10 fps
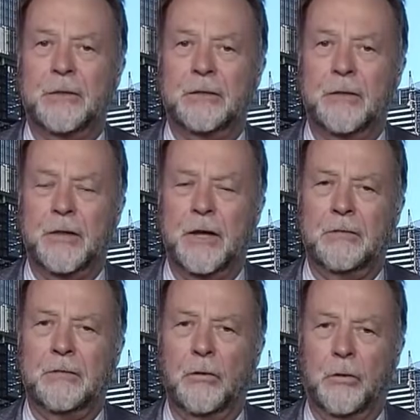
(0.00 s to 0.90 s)

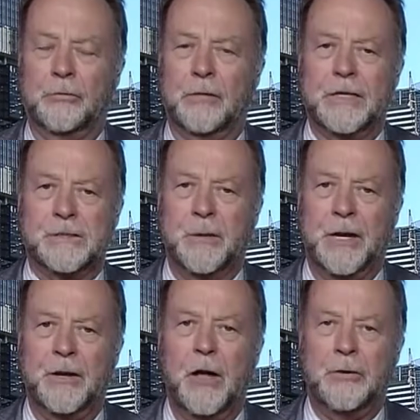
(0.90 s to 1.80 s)
that look, let's be
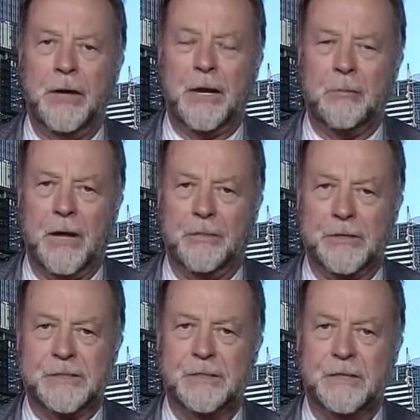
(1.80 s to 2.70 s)
in no doubt about
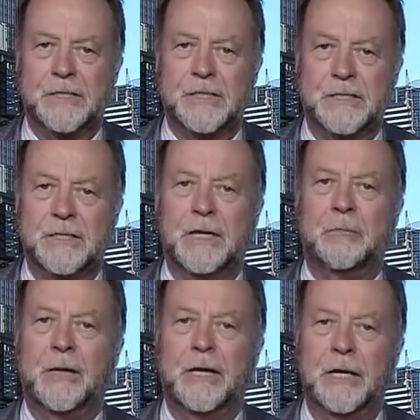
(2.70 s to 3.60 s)
this. This is the
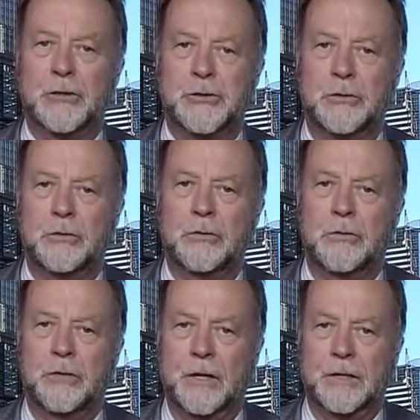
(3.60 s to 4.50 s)
big
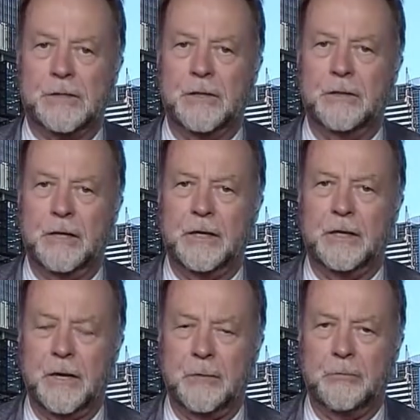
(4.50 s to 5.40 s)
issue that
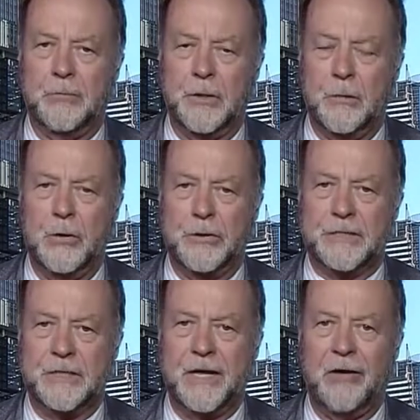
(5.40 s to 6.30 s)
the
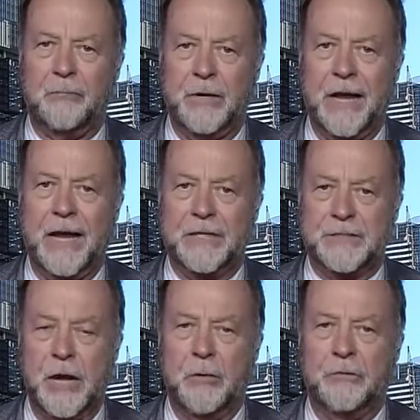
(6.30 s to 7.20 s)
Morrison government has
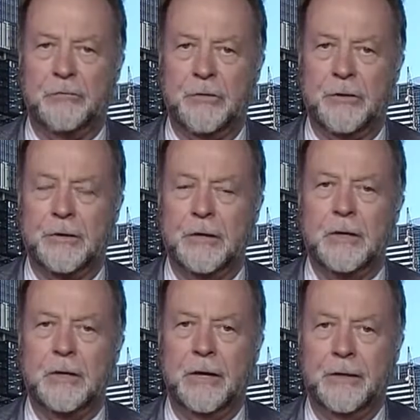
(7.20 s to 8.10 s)
going for it.
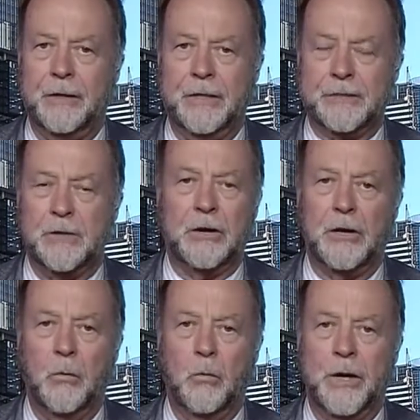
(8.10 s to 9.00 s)
It's not
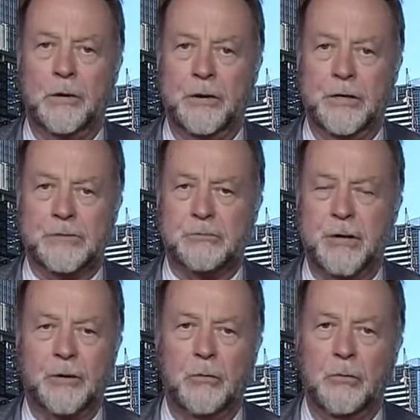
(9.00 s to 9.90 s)
going to win on its
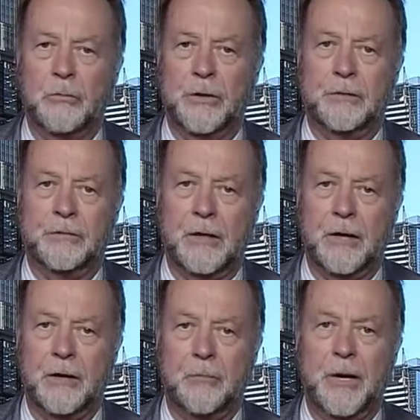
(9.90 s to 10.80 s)
record with
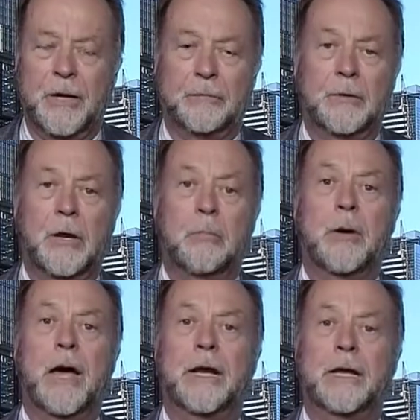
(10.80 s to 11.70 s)
about
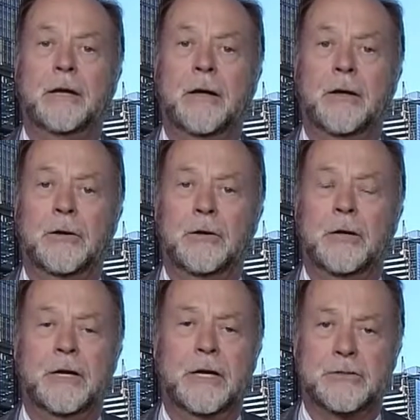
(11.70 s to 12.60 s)
party
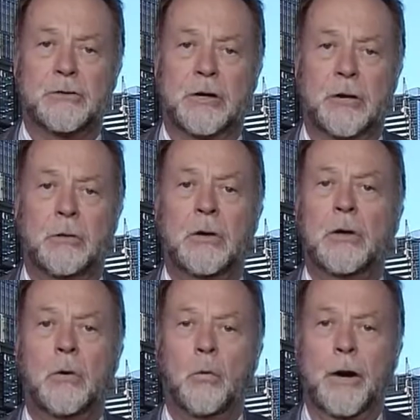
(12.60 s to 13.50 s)
unity. It's not going to
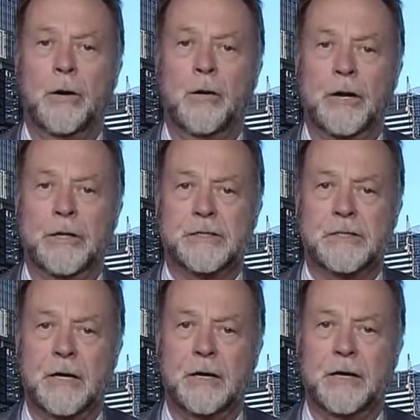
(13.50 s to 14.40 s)
win on
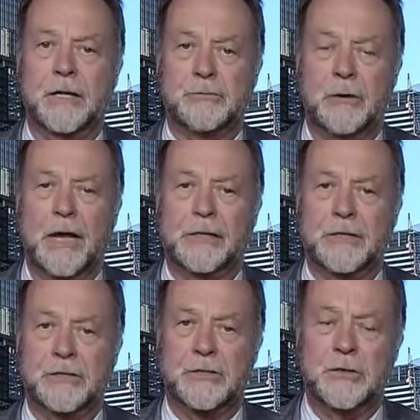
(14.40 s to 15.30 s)
its
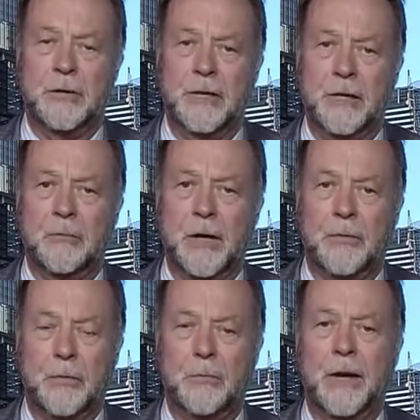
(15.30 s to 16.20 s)
reluctance to do anything
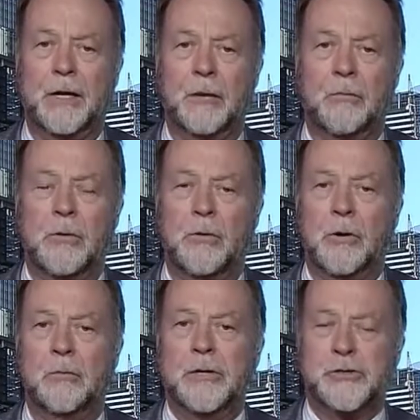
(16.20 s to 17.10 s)
about the Banking Royal
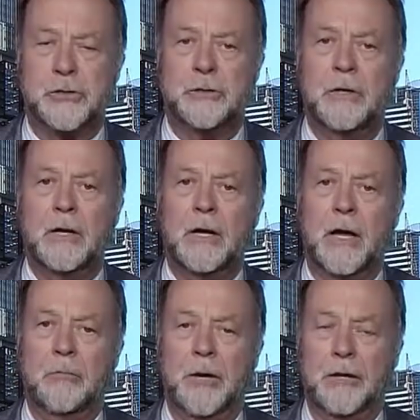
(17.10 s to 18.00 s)
Commission
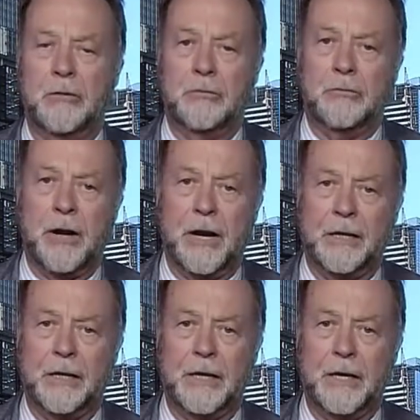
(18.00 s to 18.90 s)
and being
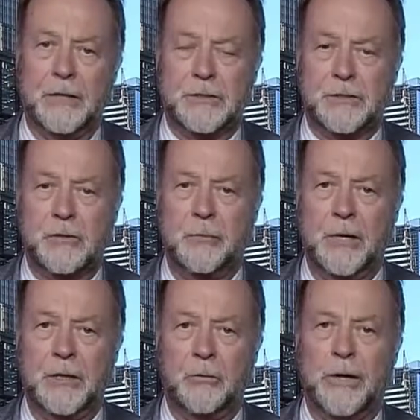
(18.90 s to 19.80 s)
dragged kicking and
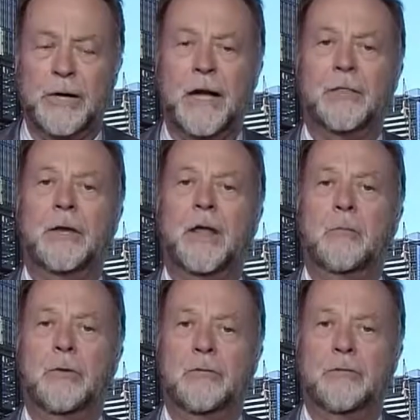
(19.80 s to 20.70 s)
screaming into any other
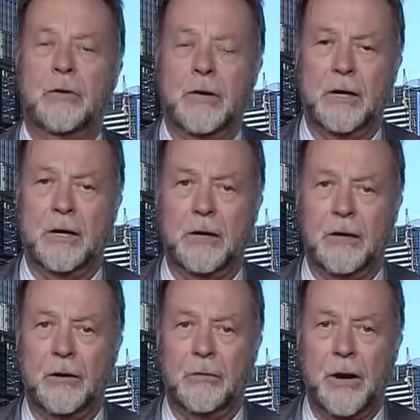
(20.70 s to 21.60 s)
number of
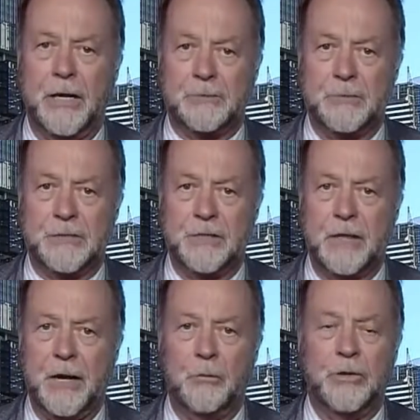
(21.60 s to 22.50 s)
arrangements that
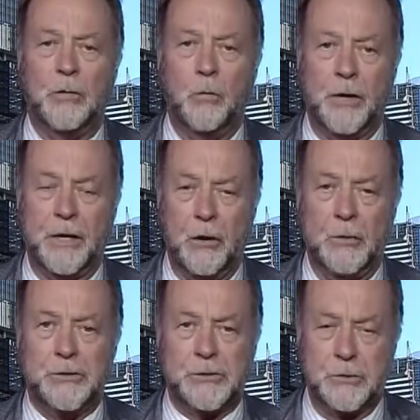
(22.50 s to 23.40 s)
they didn't want to go
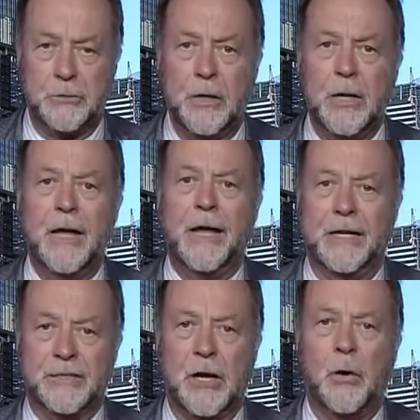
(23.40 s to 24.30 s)
into.
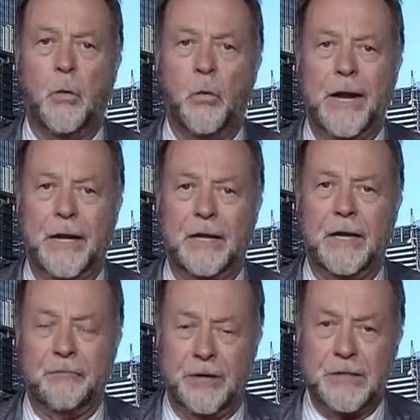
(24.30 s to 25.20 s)
It's going to win,
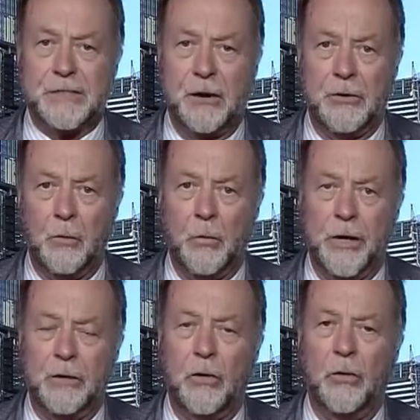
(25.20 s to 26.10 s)
if it is going to
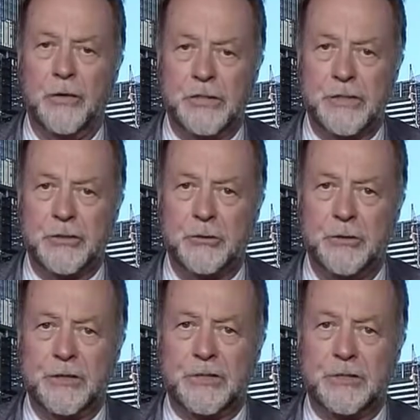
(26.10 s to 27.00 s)
win, on this issue
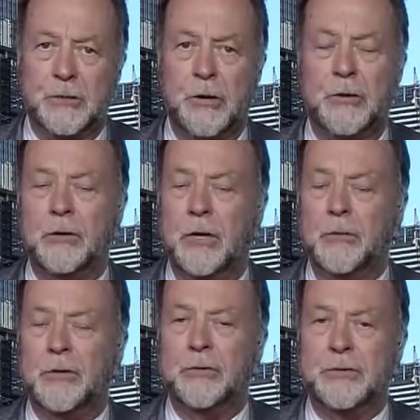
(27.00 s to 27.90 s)
and this issue only,
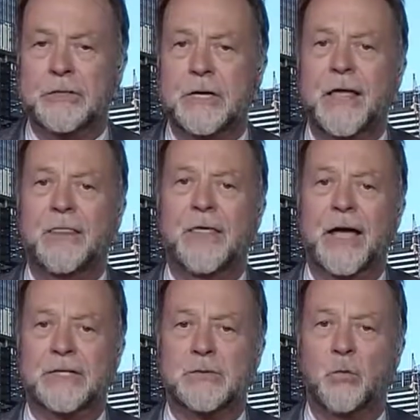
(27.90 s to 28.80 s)
because
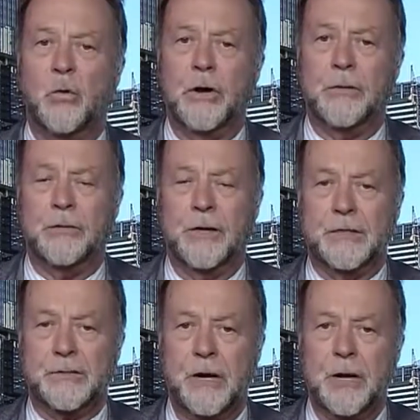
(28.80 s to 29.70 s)
that's what the
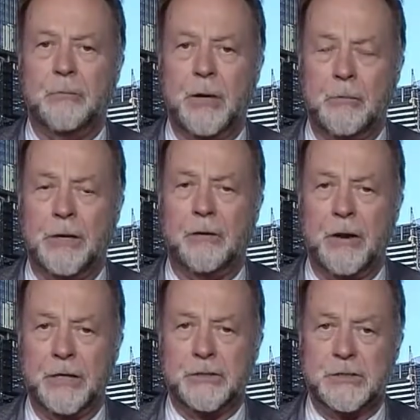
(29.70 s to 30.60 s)
Australian public are
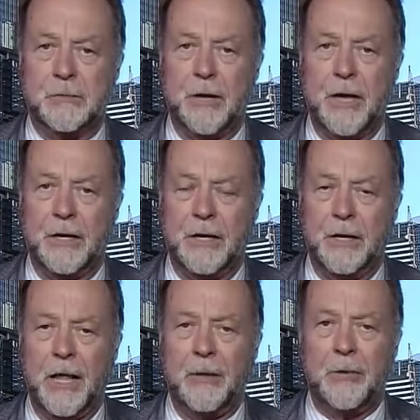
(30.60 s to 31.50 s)
anxious about. And
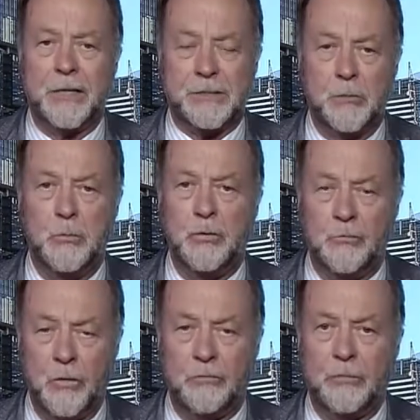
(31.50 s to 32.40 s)
Labor has to move
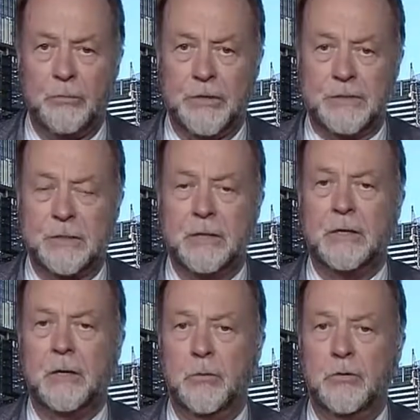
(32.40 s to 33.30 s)
on from this
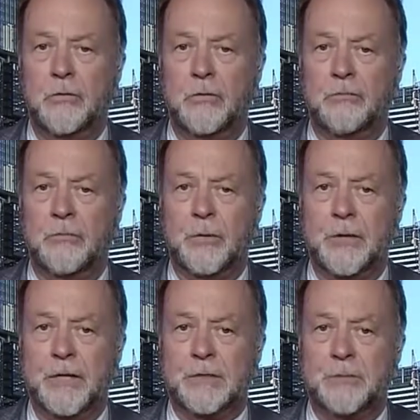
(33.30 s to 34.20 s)
and move on from
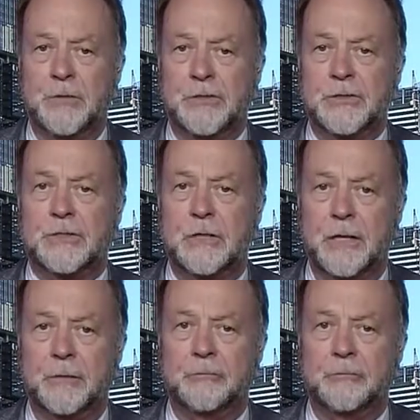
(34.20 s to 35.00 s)
it expeditiously.